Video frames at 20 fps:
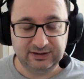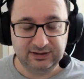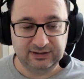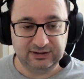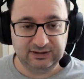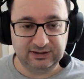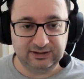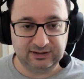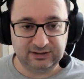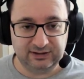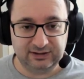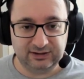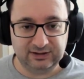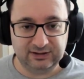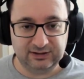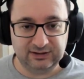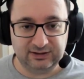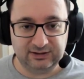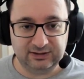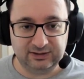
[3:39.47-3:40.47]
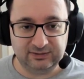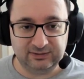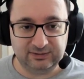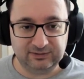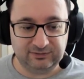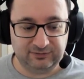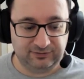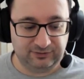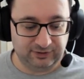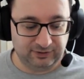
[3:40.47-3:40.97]

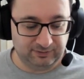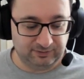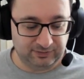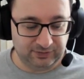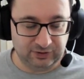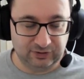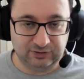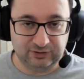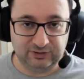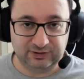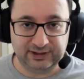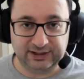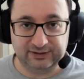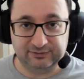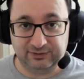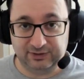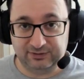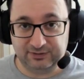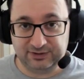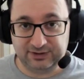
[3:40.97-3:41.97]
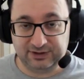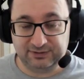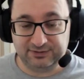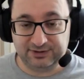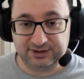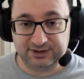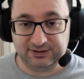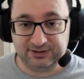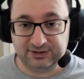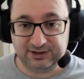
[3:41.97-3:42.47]
from your kind of own
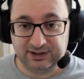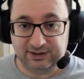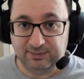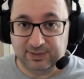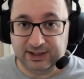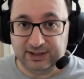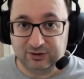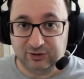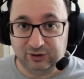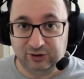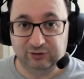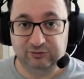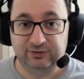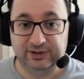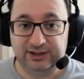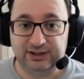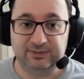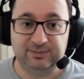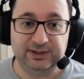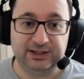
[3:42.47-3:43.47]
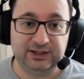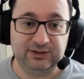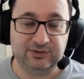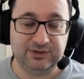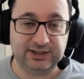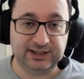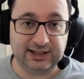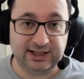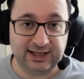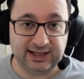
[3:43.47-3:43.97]
services that you may already be
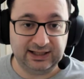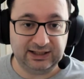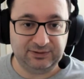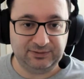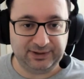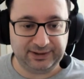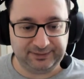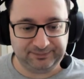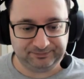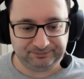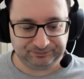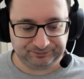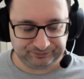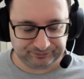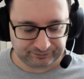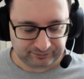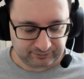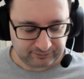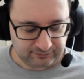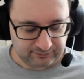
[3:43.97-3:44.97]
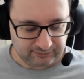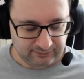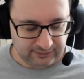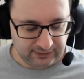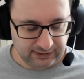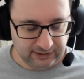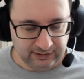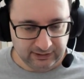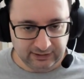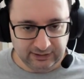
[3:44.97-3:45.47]
using anyway.
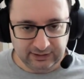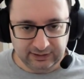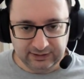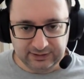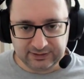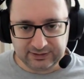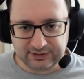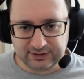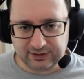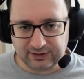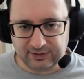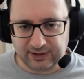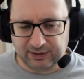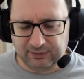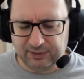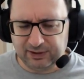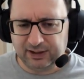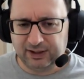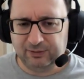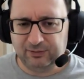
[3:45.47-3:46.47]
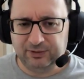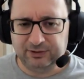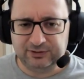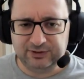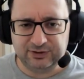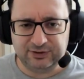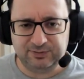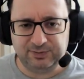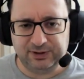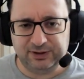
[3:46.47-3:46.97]
So I will
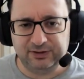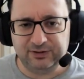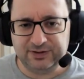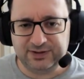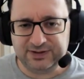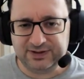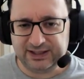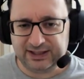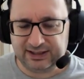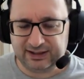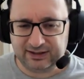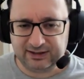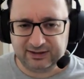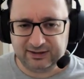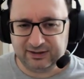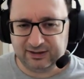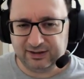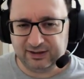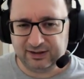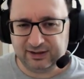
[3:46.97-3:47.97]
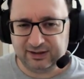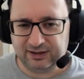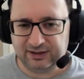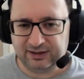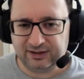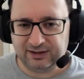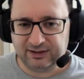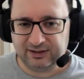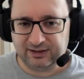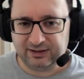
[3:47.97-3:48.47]
touch upon sync
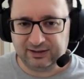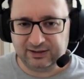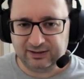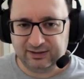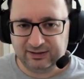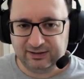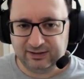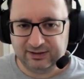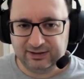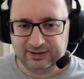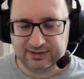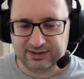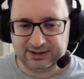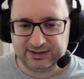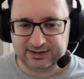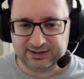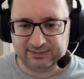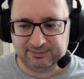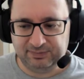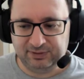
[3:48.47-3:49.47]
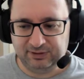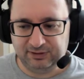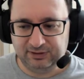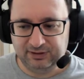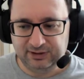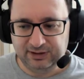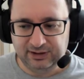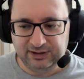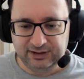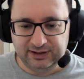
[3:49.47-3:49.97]
as an example.
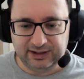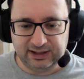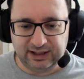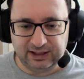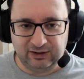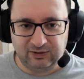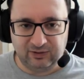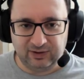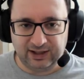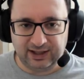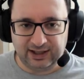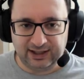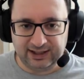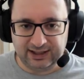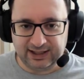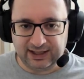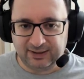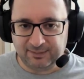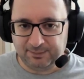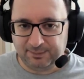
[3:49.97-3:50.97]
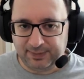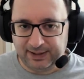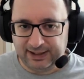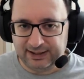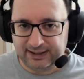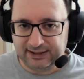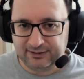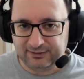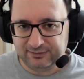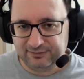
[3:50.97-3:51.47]
Now, I am
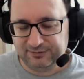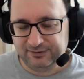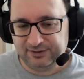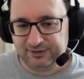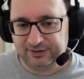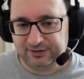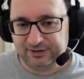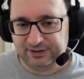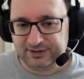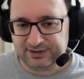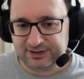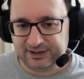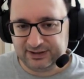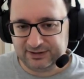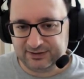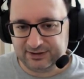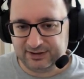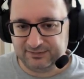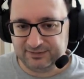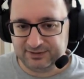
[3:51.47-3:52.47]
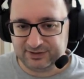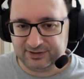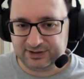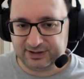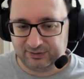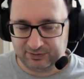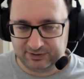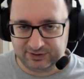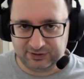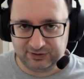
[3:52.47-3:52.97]
paying for the sync service because
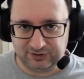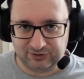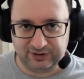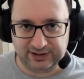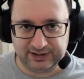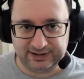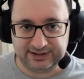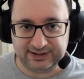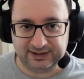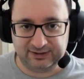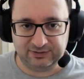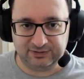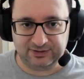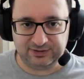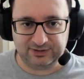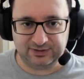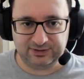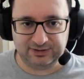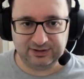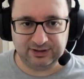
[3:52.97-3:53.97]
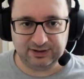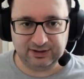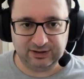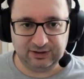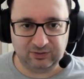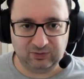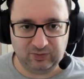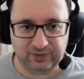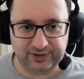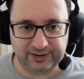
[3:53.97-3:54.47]
I wanted to try it out
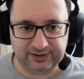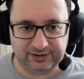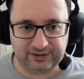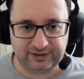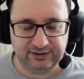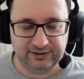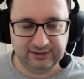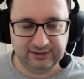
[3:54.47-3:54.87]
with